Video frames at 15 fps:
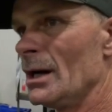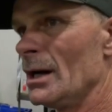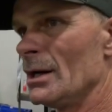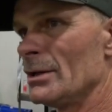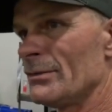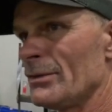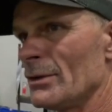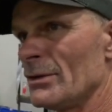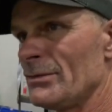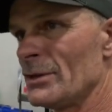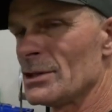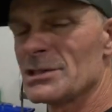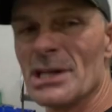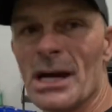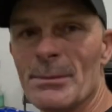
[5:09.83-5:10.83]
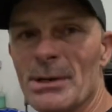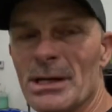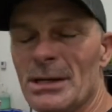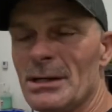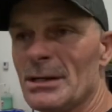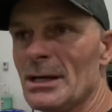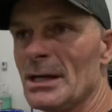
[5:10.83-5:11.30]
the first time
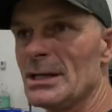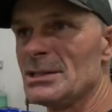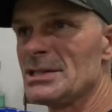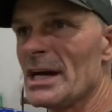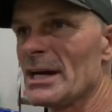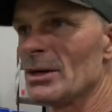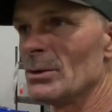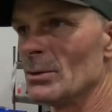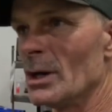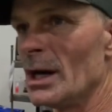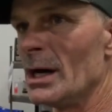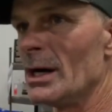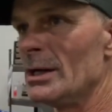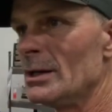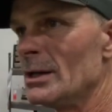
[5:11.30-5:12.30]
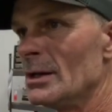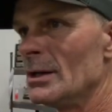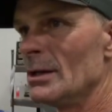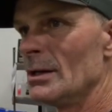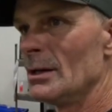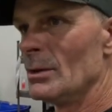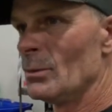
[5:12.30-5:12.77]
in Tiger Run
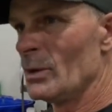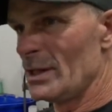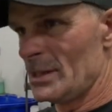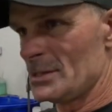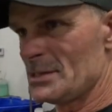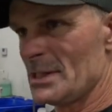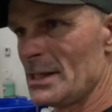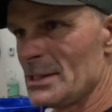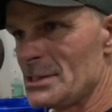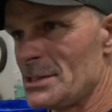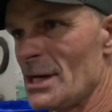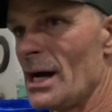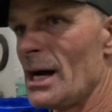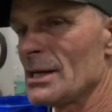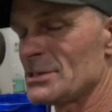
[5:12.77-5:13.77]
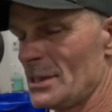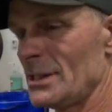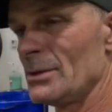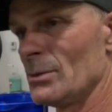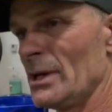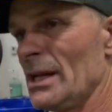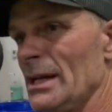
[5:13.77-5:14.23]
with a set of shocks that
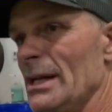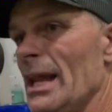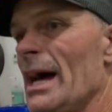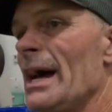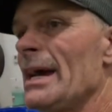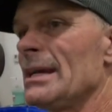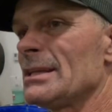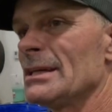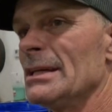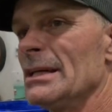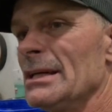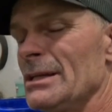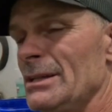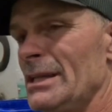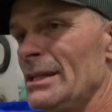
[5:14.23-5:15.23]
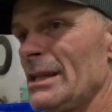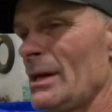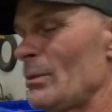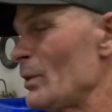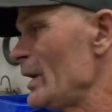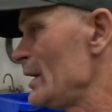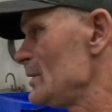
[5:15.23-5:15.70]
he really liked. Then
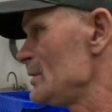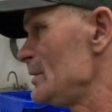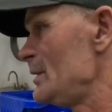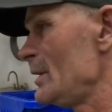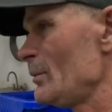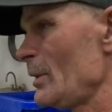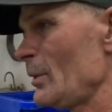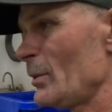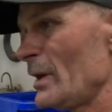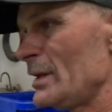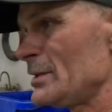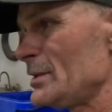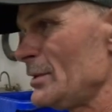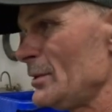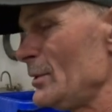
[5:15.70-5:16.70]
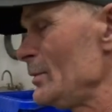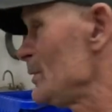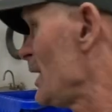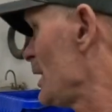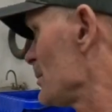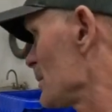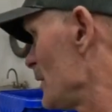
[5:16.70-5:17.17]
we went to
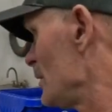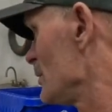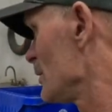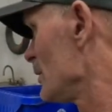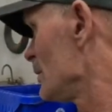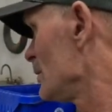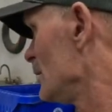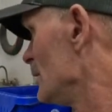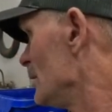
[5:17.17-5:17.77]
Camp Coker,